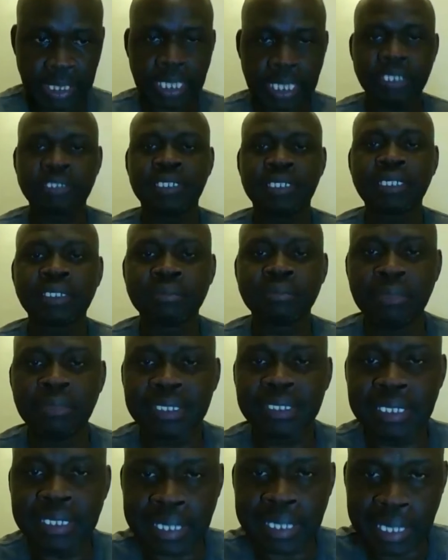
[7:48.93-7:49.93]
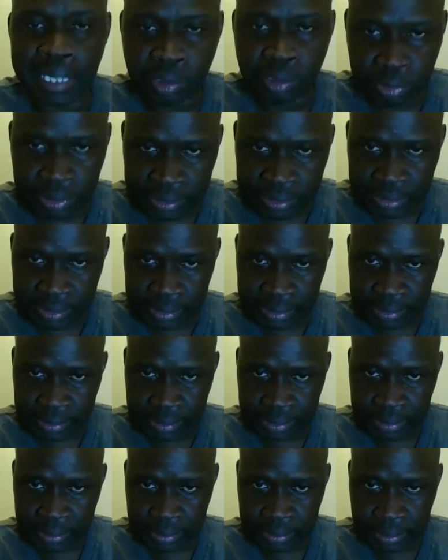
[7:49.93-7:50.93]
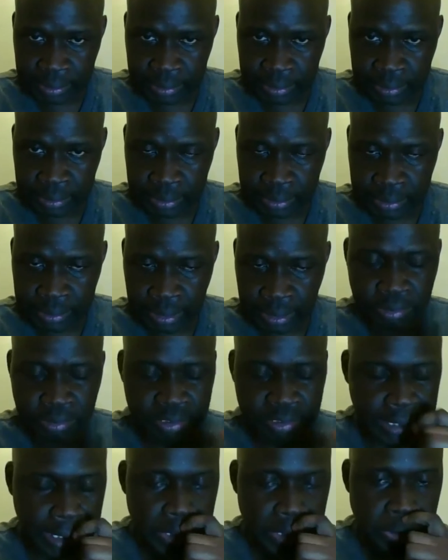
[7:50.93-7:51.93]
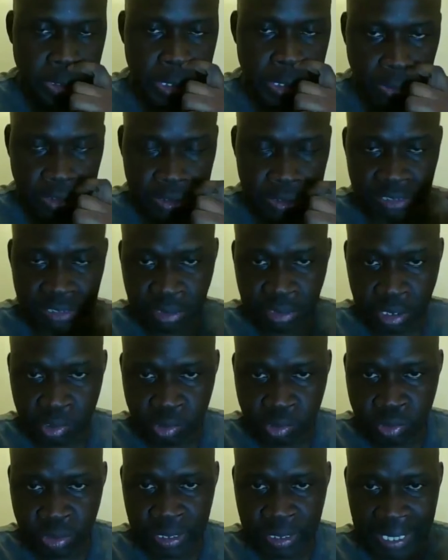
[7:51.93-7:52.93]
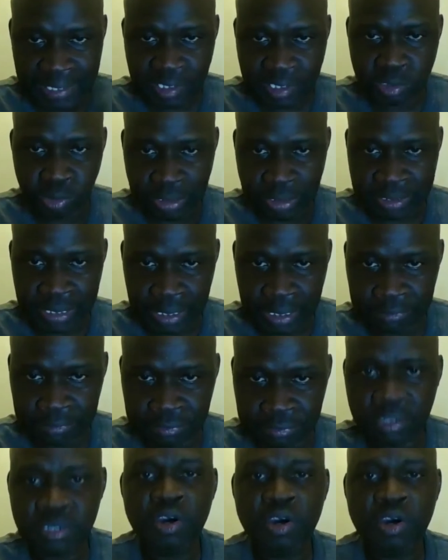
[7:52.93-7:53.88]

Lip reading: and you start making records and you start doing whatever you're doing, ask yourself,